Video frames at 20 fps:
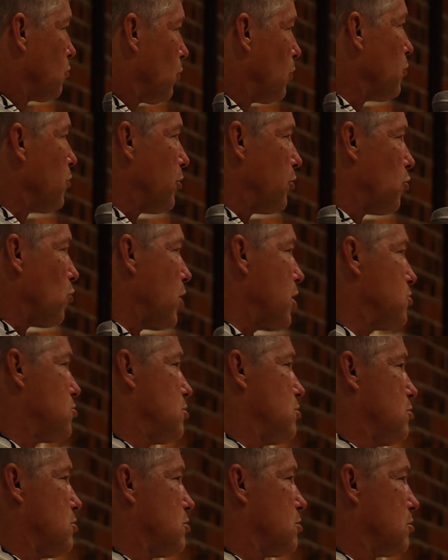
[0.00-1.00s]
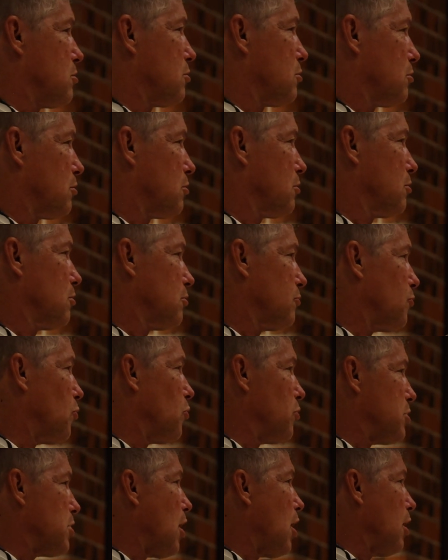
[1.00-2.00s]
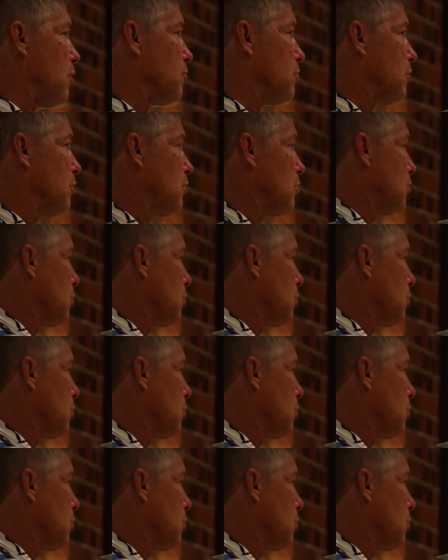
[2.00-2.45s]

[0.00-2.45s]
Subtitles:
We were the Gracies for a time.